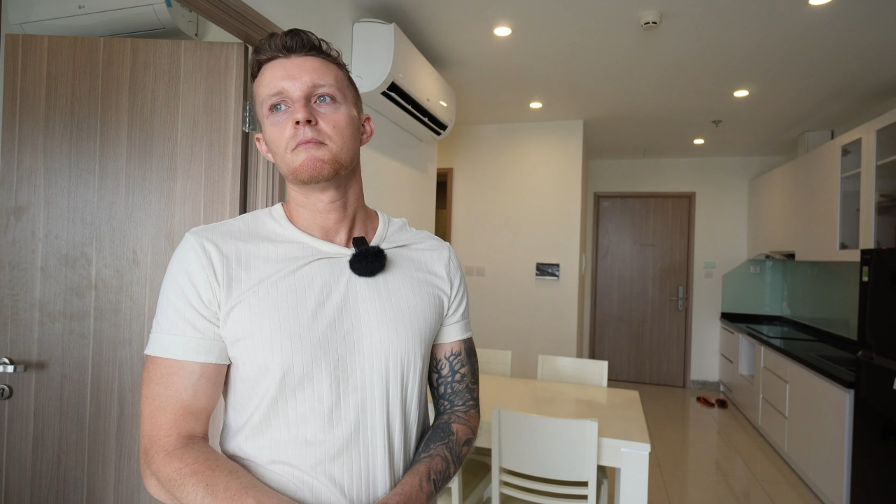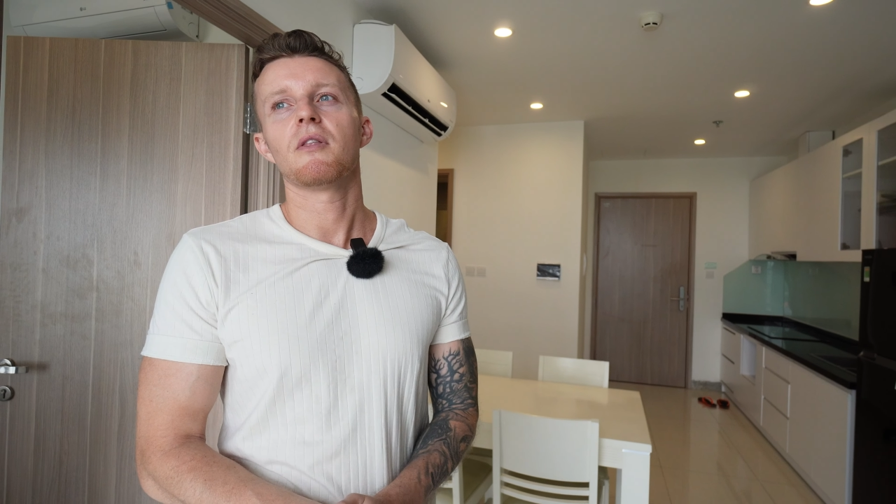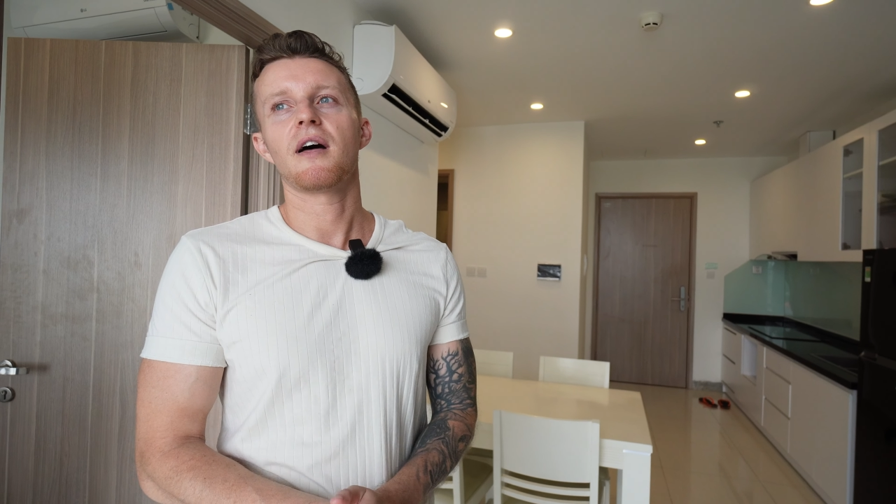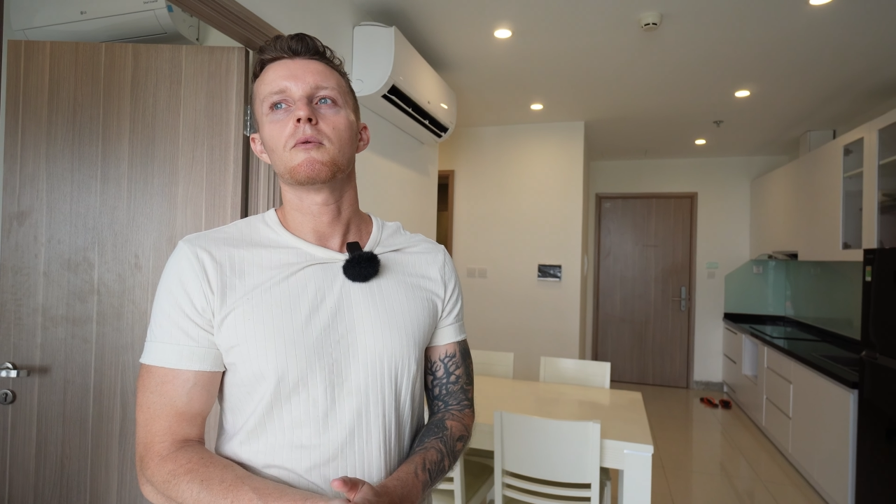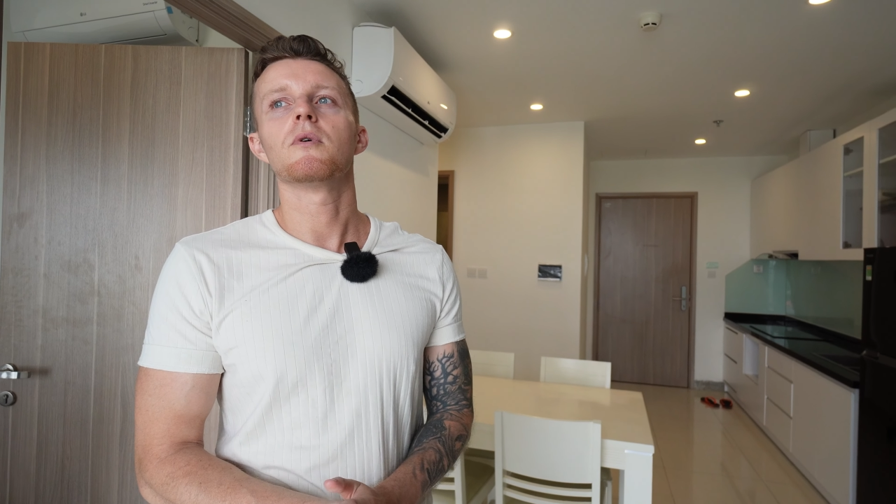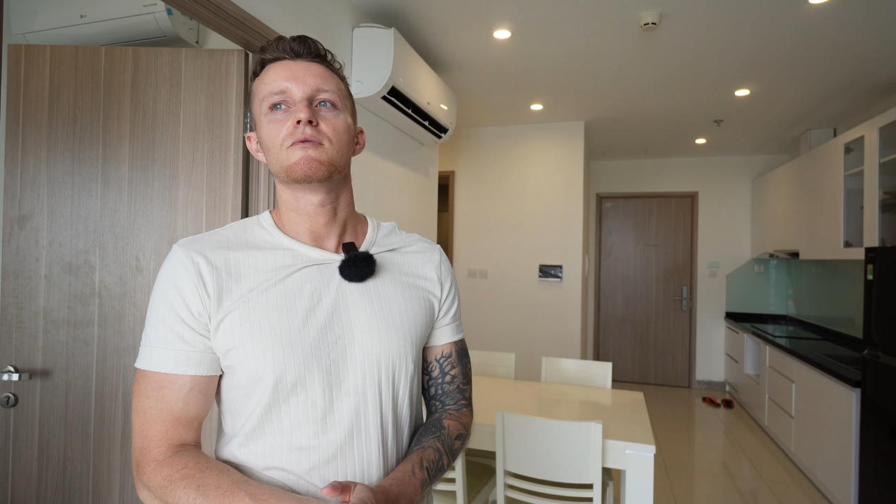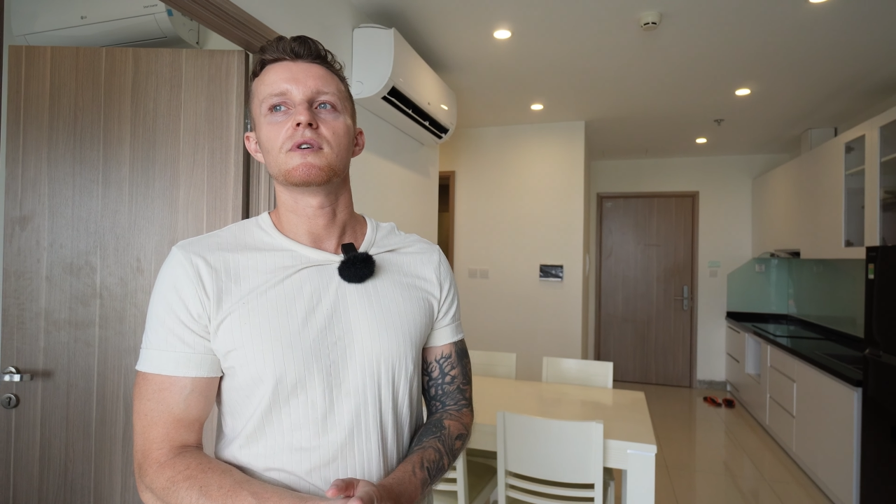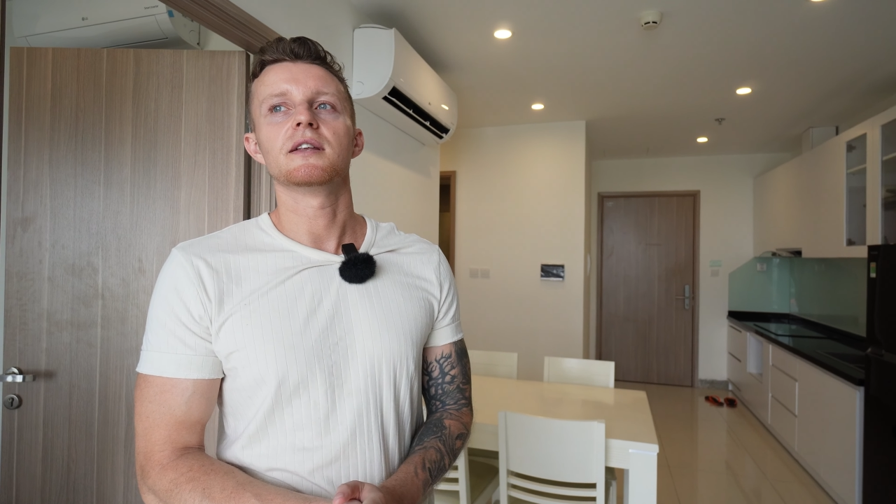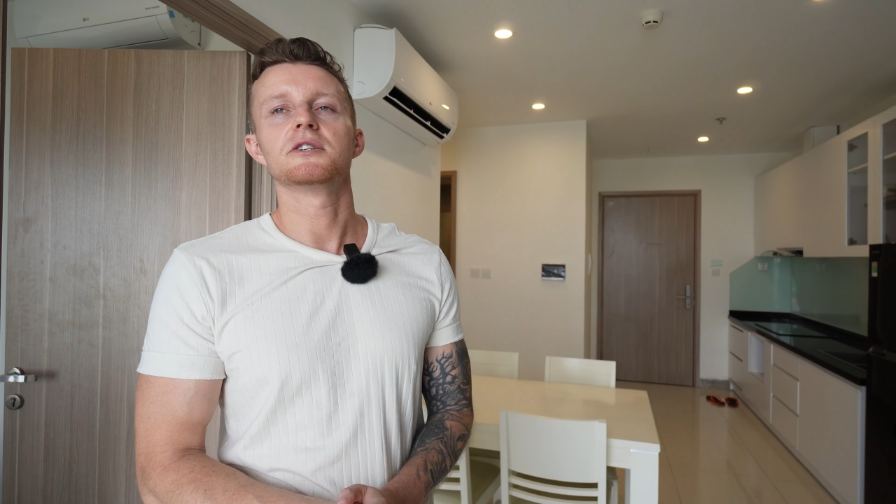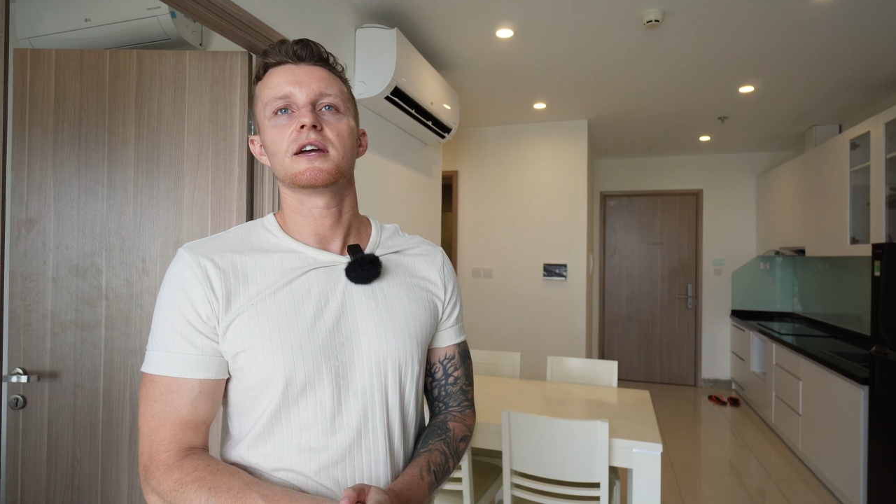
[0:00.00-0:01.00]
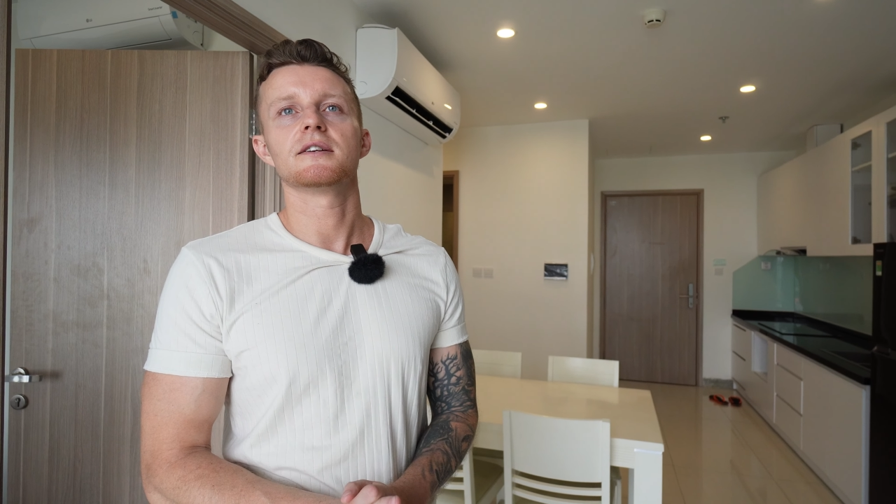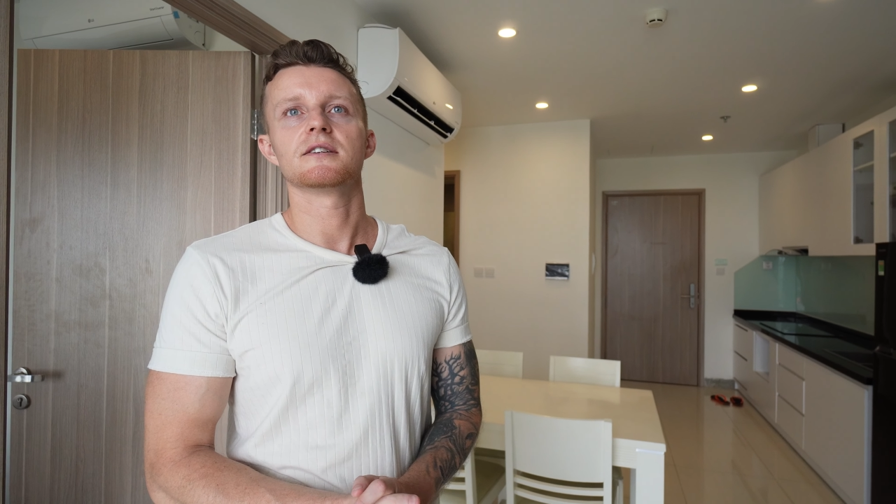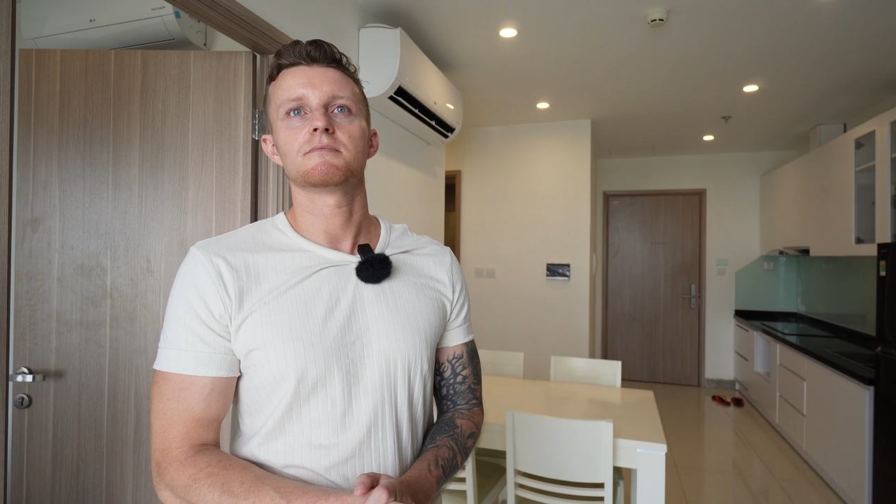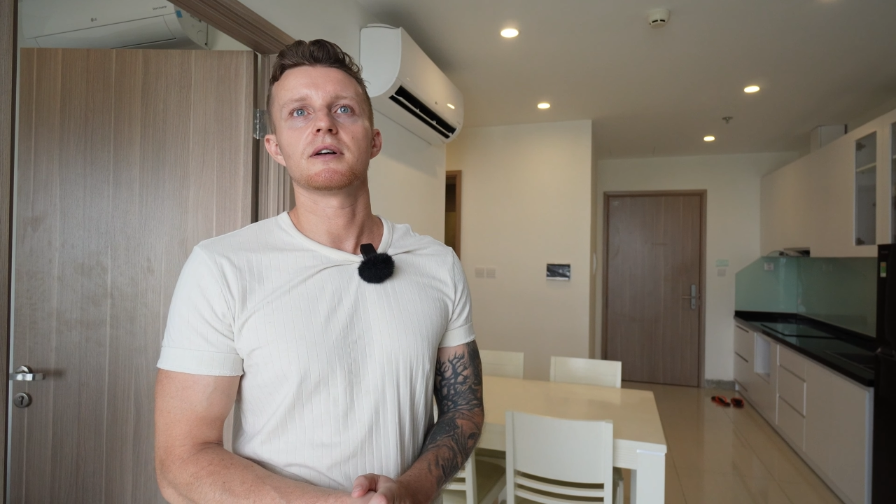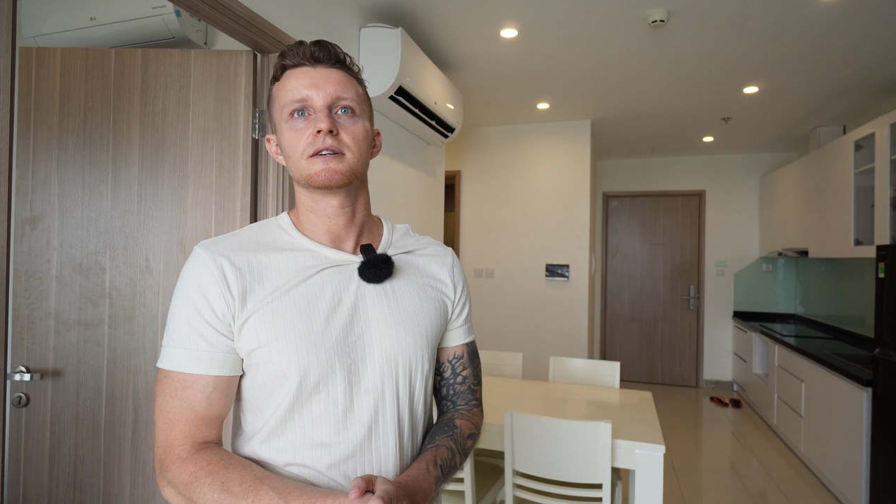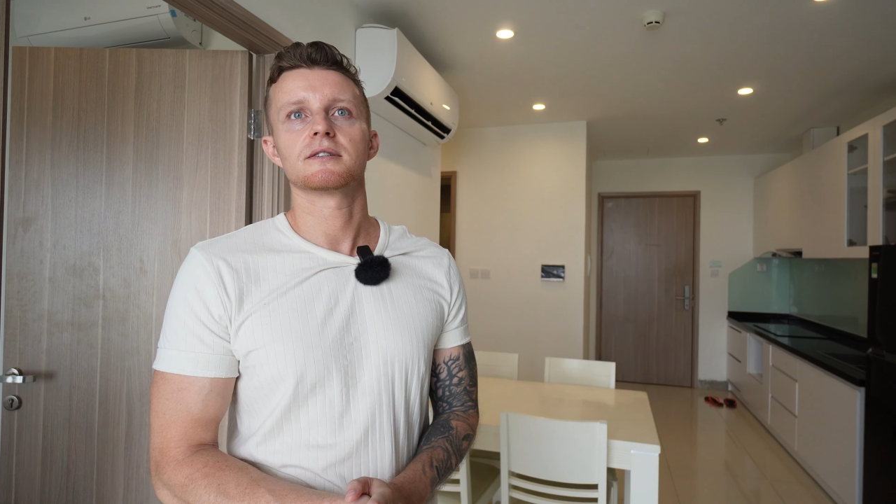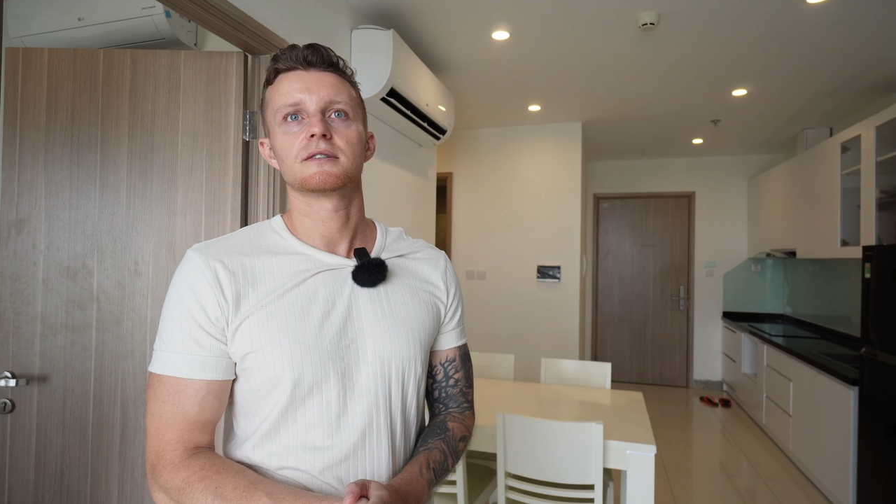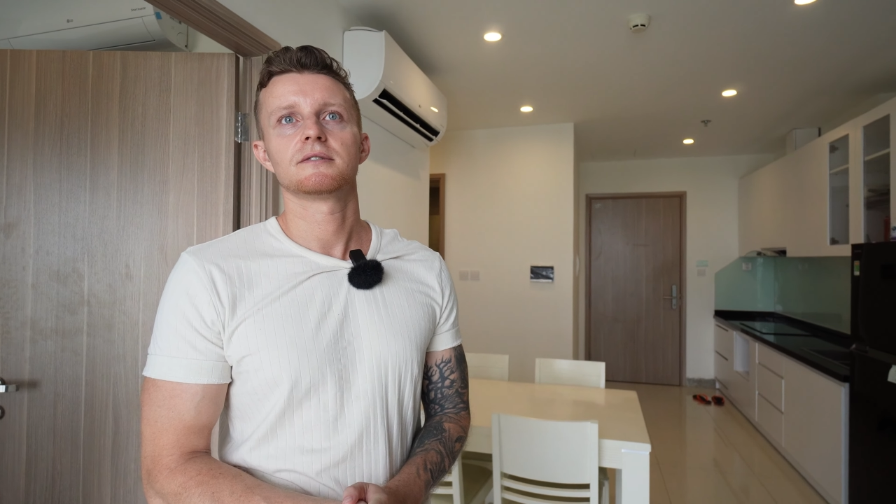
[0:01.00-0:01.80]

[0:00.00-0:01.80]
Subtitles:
but that will really change this place.